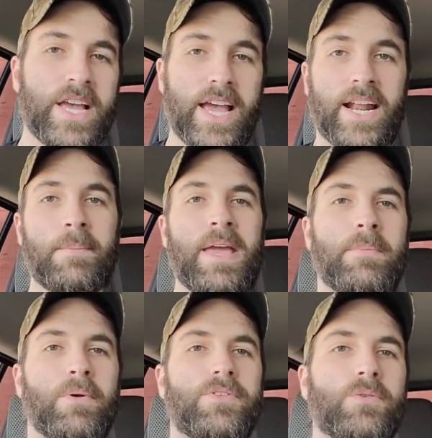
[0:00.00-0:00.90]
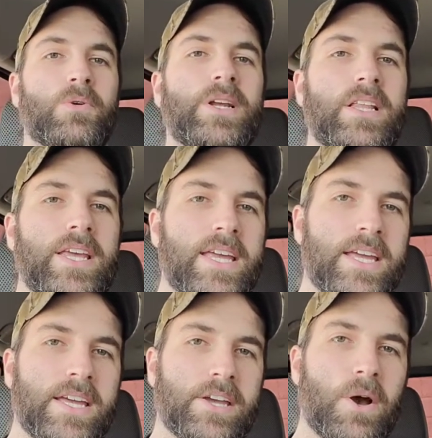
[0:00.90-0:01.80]
And I'm able to
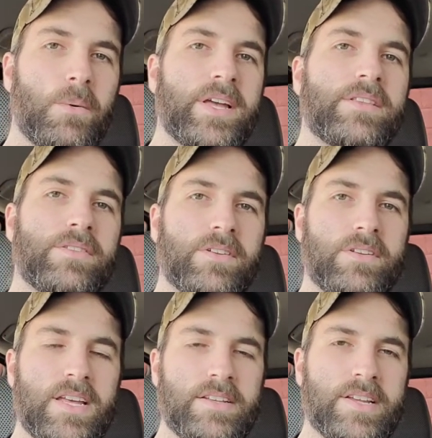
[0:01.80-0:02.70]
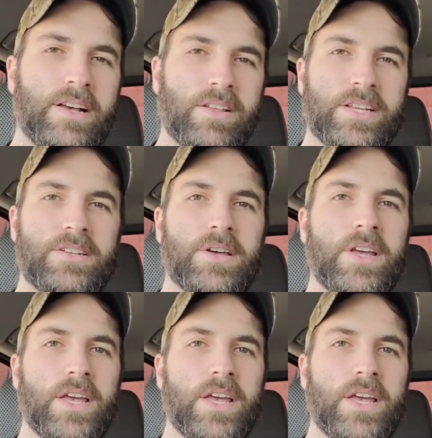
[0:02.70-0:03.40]
really go into detail, into,